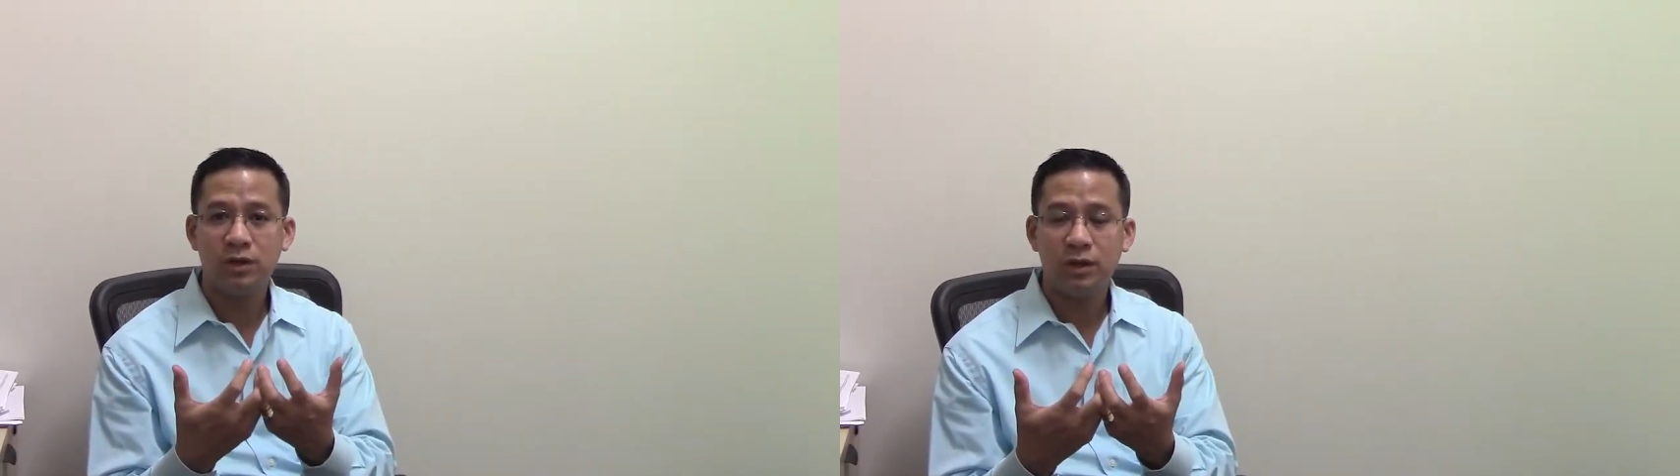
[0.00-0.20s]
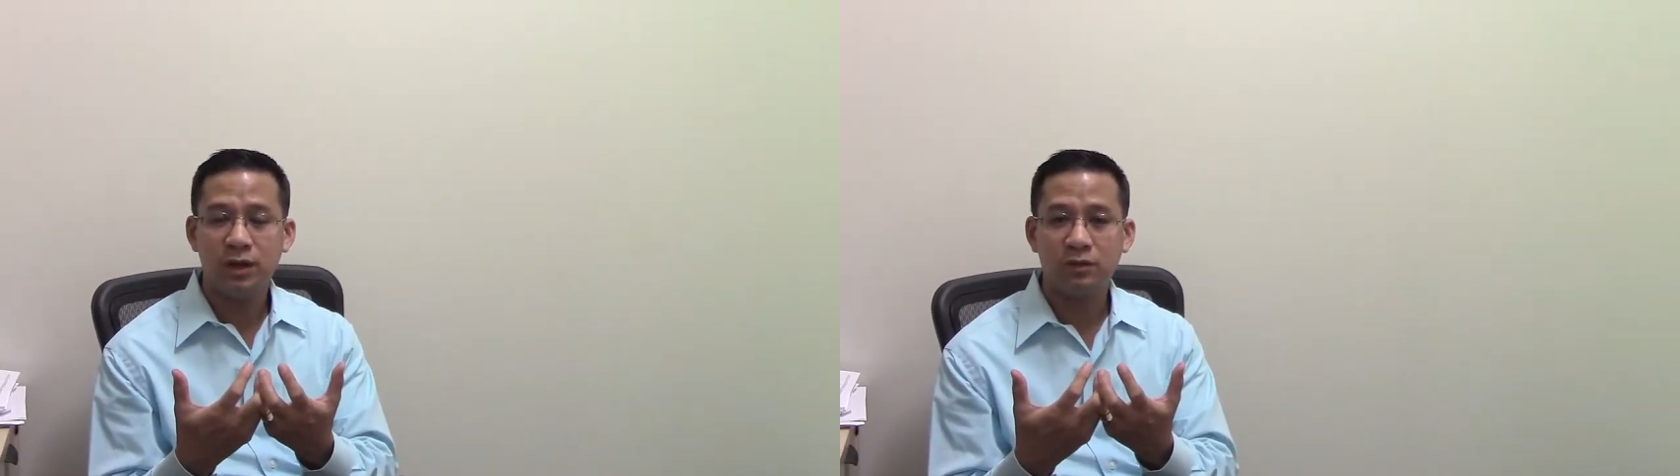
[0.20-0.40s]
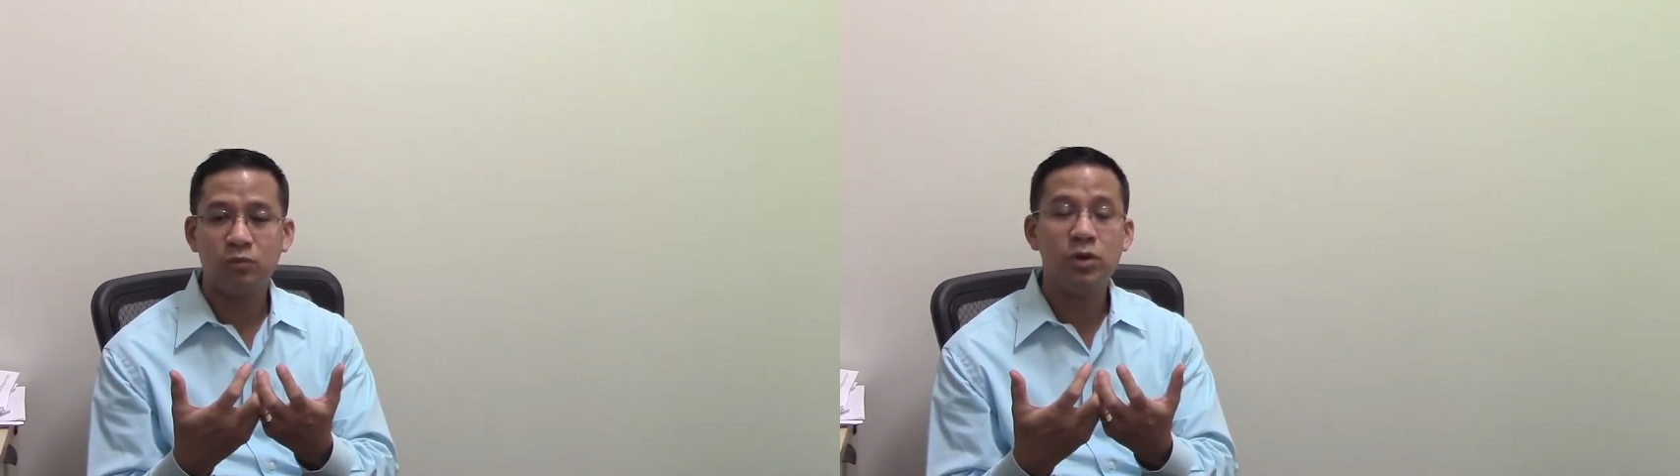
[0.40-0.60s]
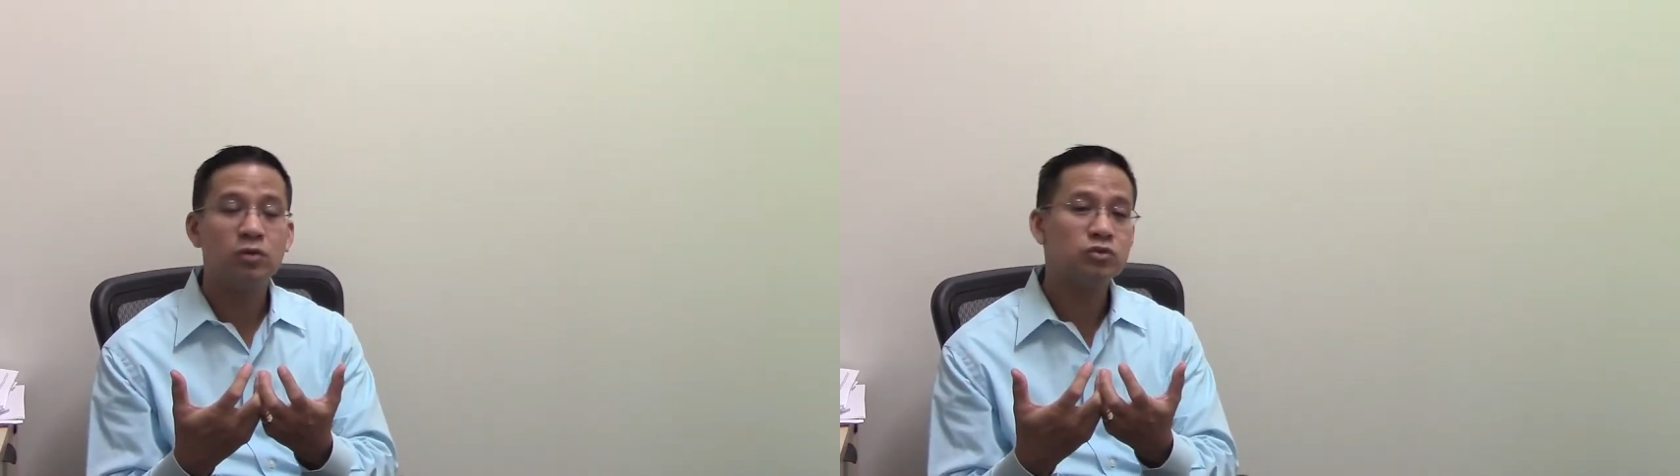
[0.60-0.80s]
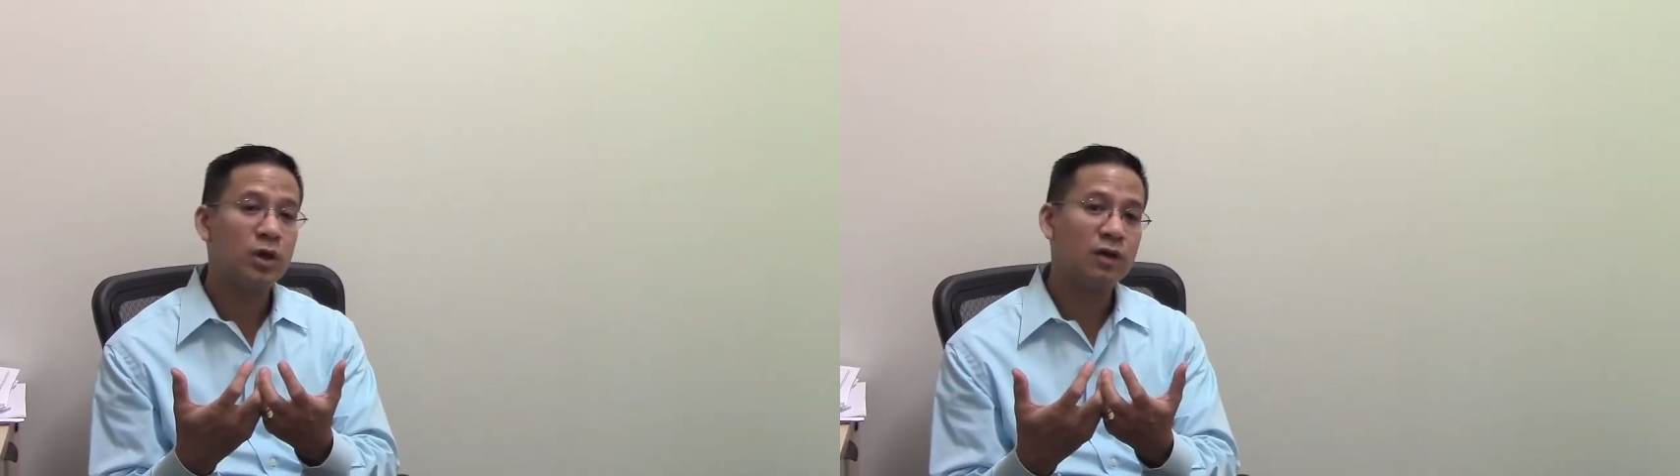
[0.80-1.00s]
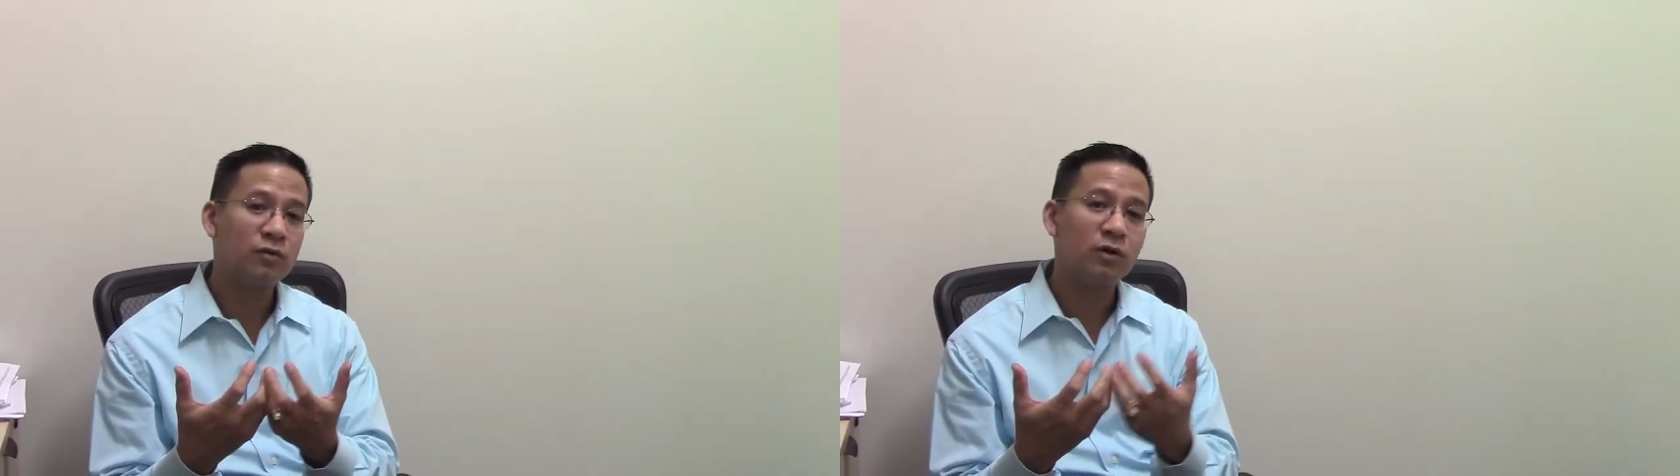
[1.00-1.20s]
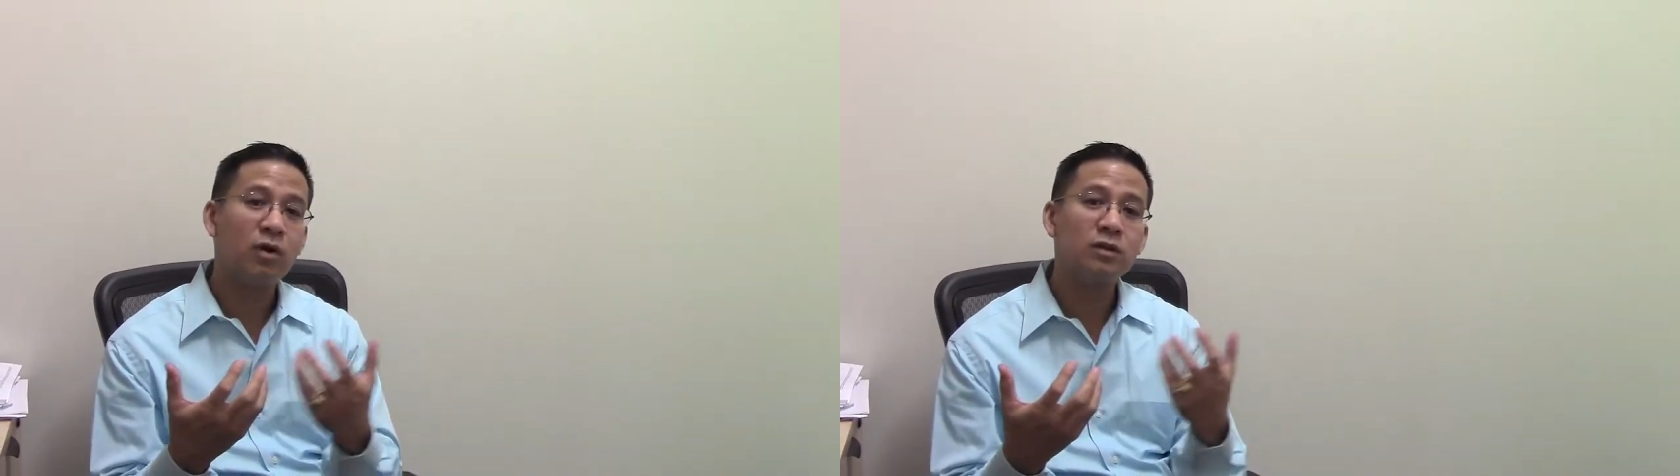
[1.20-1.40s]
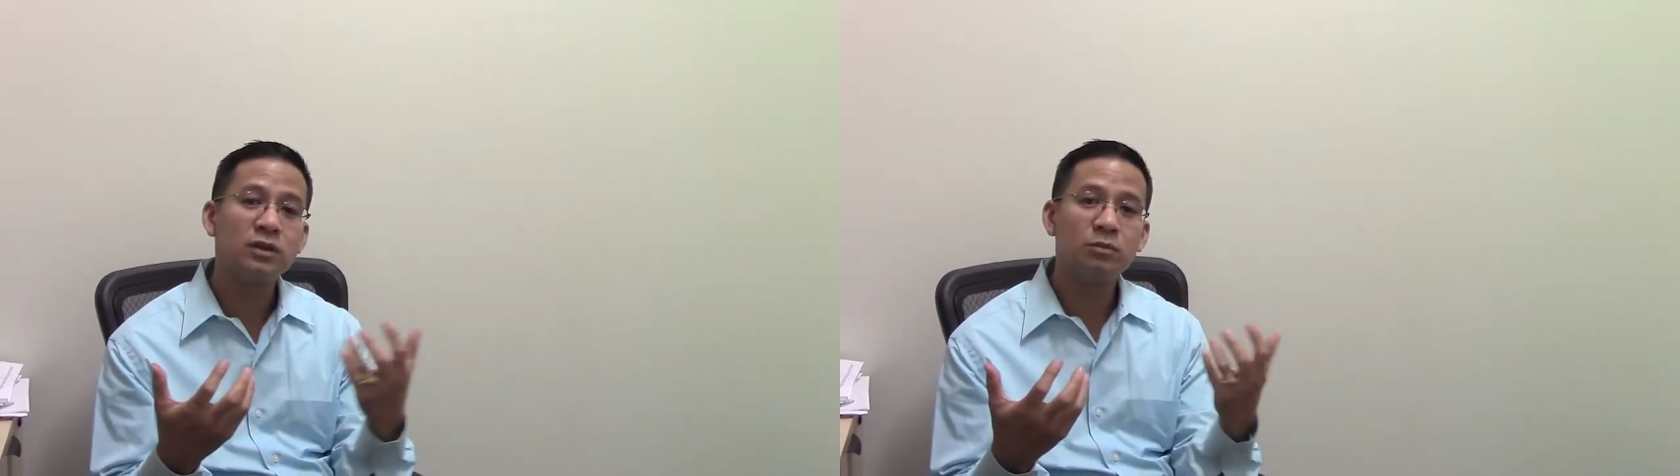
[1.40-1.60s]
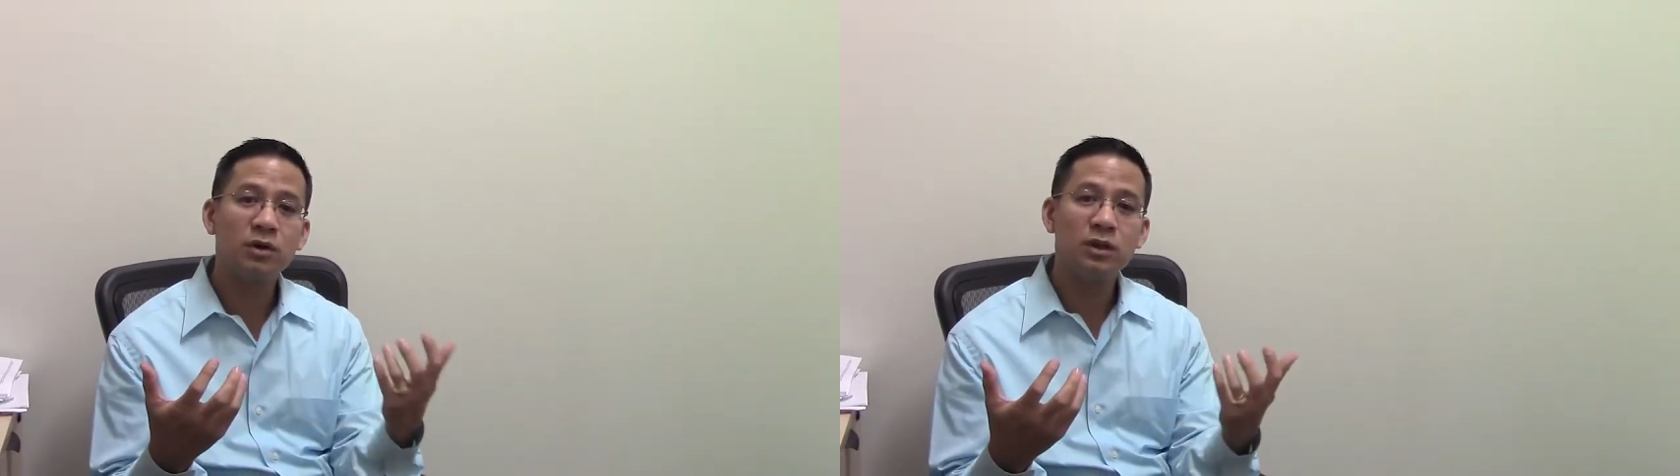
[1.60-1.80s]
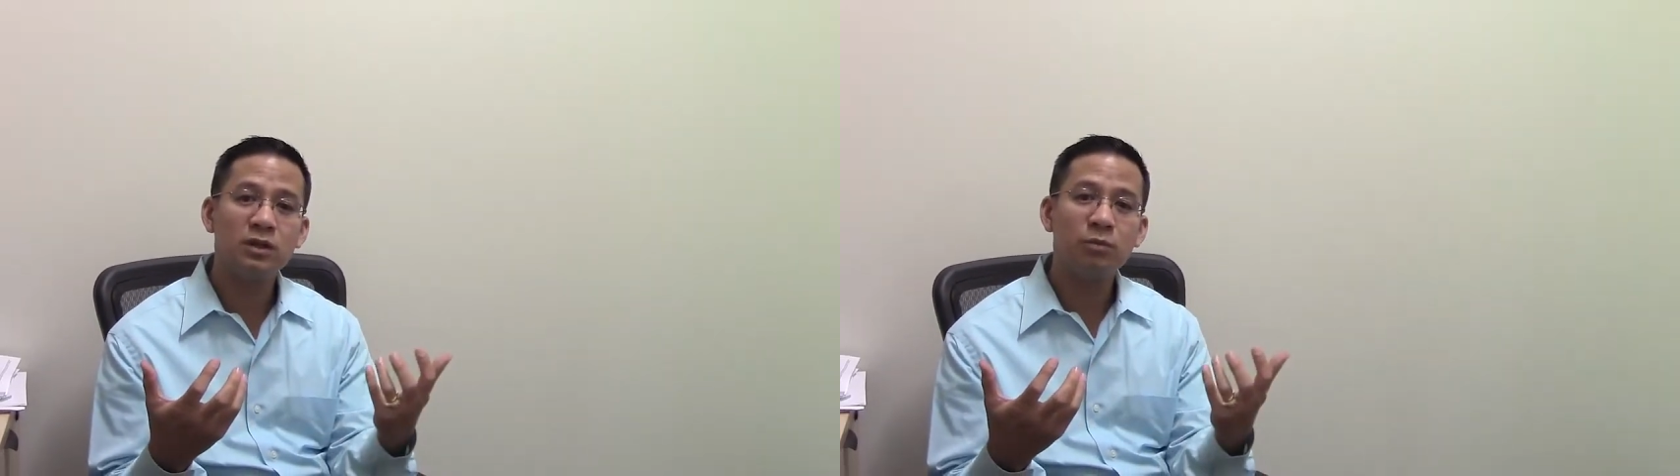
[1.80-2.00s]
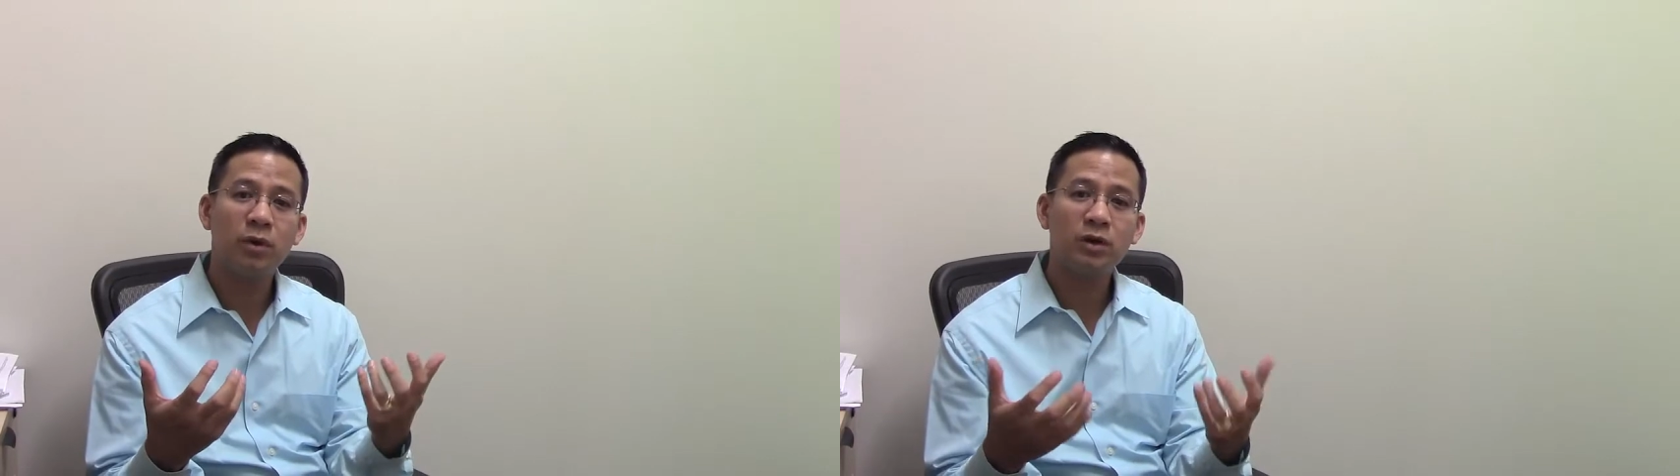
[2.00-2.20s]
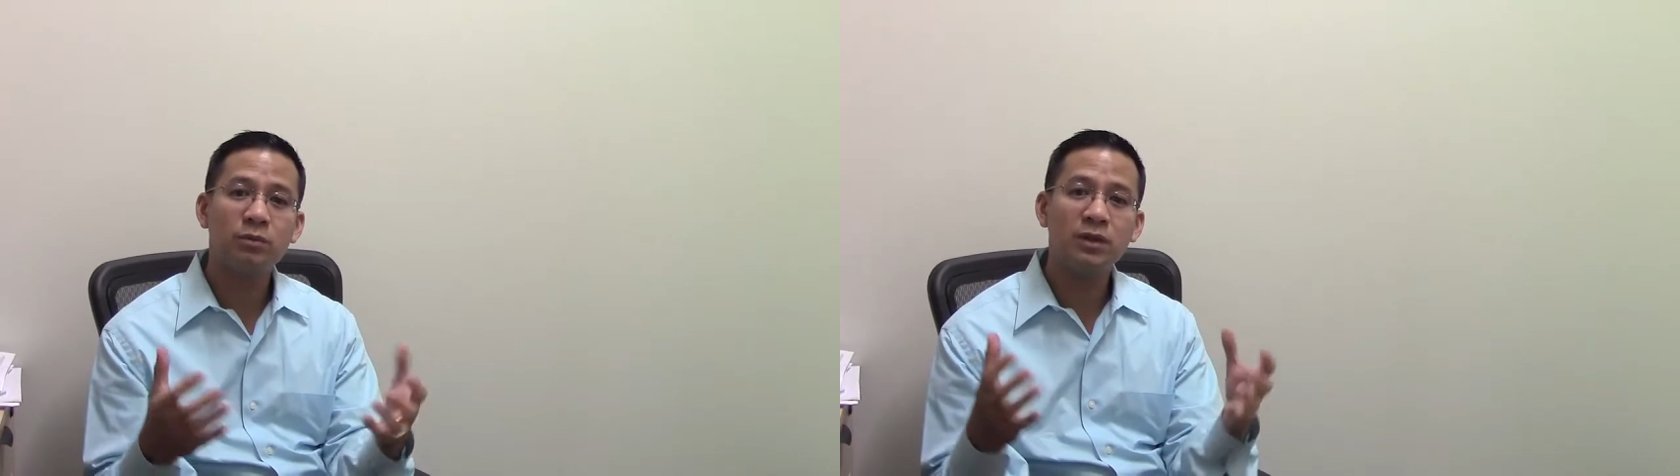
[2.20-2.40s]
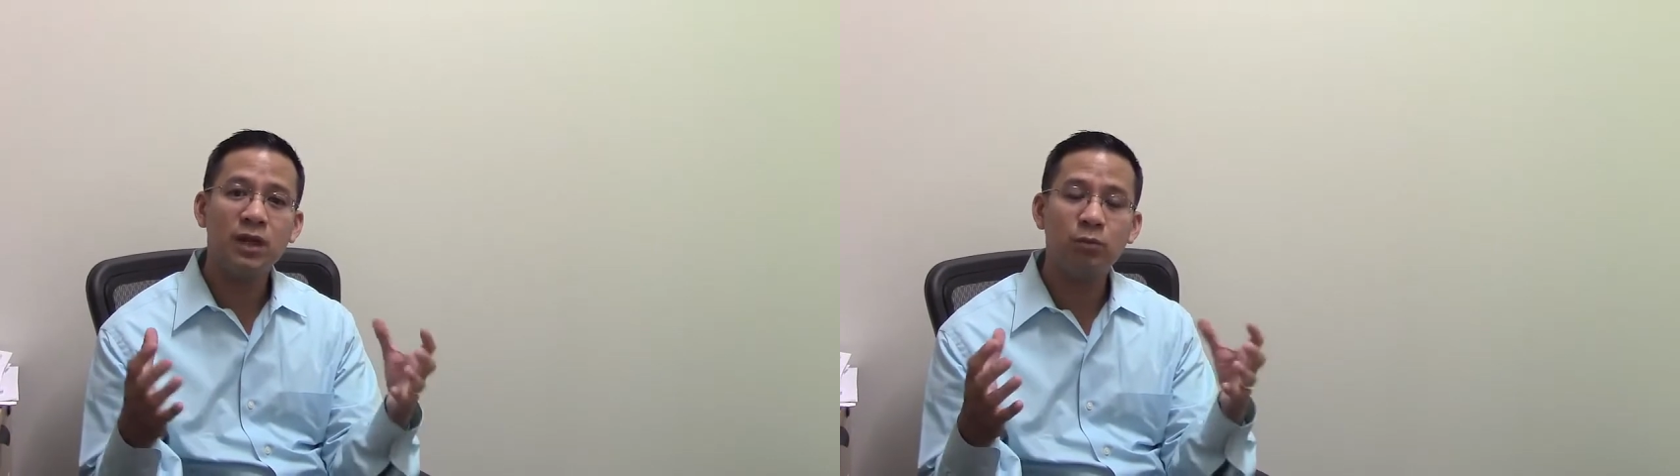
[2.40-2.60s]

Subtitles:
And we also have our content marketing department,